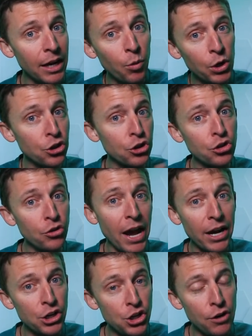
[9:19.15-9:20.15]
Like, what's your
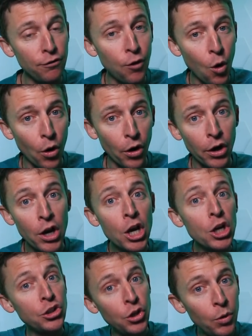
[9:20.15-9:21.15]
strategy for
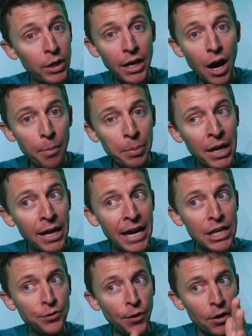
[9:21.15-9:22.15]
tuning up
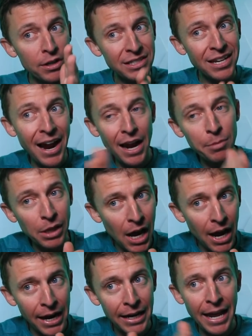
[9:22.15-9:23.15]
as far as
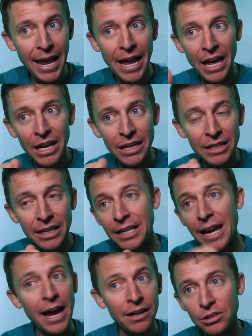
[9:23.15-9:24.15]
timeline and,
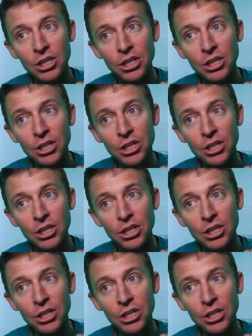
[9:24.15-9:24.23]
yeah,